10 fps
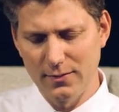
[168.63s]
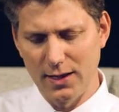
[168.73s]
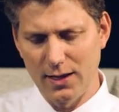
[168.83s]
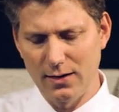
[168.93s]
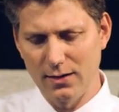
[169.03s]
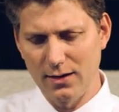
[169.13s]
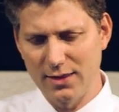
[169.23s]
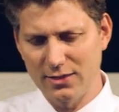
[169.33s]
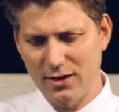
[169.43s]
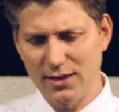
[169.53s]
and
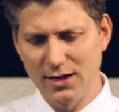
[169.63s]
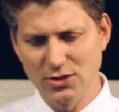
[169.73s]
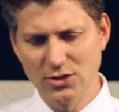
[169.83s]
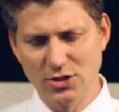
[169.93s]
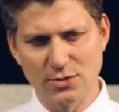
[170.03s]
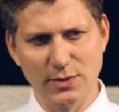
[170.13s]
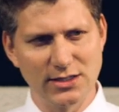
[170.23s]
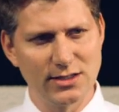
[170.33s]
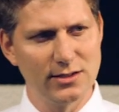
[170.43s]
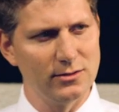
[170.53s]
I thought that it should just be
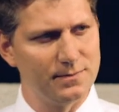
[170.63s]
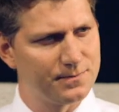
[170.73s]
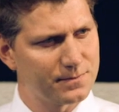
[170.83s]
still.